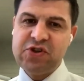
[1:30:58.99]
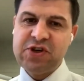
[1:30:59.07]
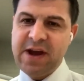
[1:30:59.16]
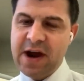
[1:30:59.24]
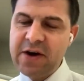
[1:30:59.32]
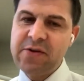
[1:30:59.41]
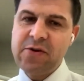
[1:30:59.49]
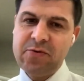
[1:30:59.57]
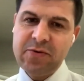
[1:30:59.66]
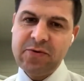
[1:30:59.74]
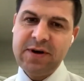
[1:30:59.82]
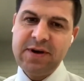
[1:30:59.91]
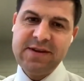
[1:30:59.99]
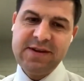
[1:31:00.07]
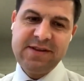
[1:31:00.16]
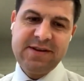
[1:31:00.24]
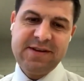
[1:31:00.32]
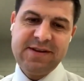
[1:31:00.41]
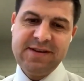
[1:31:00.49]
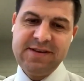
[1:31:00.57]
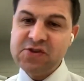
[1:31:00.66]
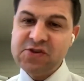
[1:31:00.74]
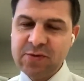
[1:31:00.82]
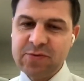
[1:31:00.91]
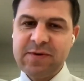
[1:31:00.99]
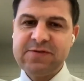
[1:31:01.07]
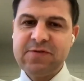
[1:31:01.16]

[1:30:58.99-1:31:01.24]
which I argue the digital